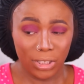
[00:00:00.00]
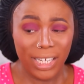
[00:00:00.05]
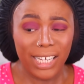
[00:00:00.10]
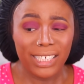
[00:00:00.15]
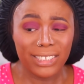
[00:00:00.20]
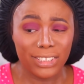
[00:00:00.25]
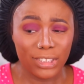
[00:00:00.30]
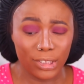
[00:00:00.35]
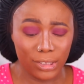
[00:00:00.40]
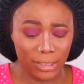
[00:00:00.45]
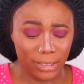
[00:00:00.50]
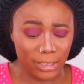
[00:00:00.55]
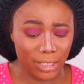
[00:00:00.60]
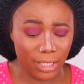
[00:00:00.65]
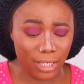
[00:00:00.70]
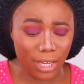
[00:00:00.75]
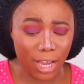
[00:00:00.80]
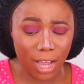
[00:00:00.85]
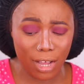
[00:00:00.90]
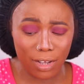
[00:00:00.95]
She's just
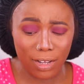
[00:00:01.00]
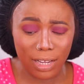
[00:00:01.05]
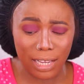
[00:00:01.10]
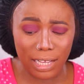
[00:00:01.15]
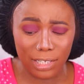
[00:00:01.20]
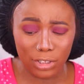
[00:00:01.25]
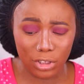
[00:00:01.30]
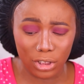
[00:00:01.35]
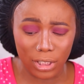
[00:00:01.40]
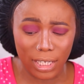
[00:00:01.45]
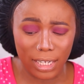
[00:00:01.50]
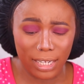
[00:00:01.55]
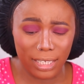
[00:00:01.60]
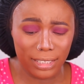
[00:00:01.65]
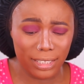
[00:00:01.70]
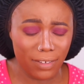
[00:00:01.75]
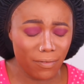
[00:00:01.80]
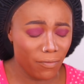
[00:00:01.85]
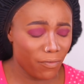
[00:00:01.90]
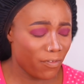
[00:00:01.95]
a girl and
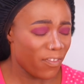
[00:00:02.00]
she's on